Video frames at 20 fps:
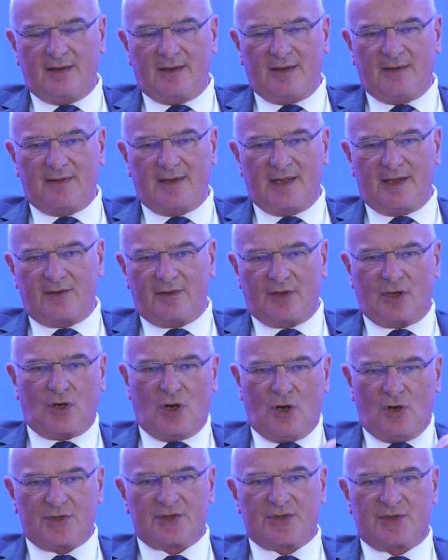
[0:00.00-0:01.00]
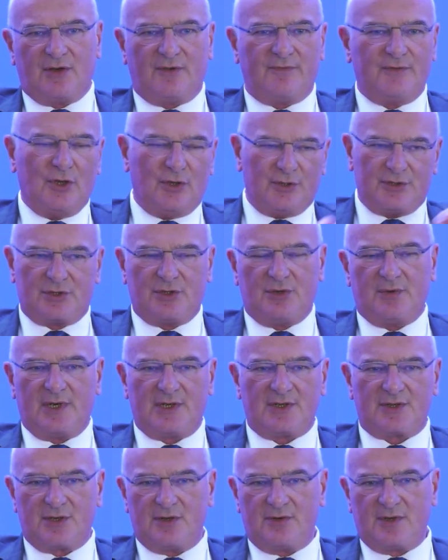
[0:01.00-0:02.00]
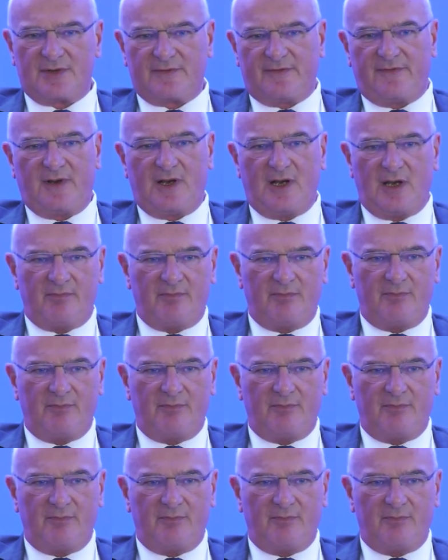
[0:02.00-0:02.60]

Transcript: and that the cost of not doing so is far